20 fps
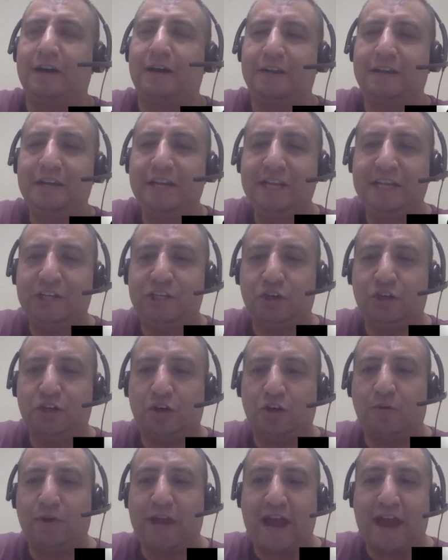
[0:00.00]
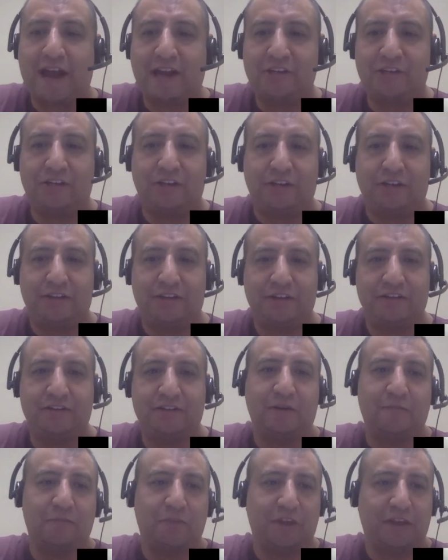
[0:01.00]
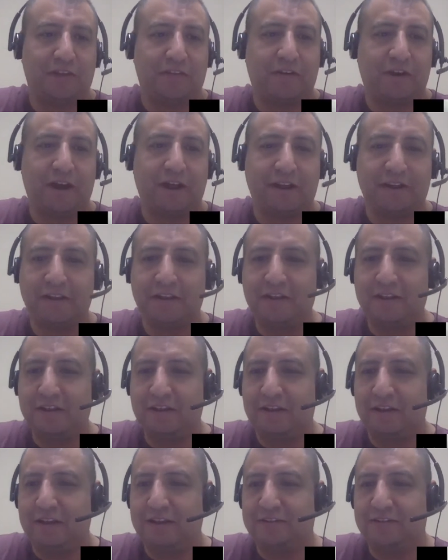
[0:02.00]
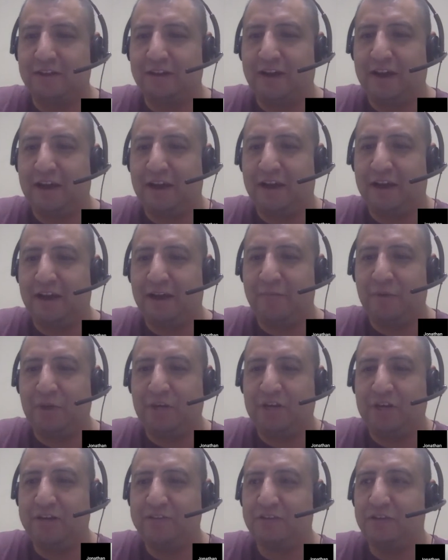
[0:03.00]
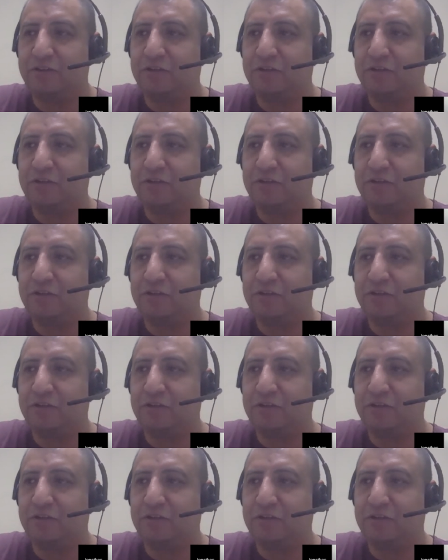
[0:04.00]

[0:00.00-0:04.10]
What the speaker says: knee jerk reaction to something, right? It's like because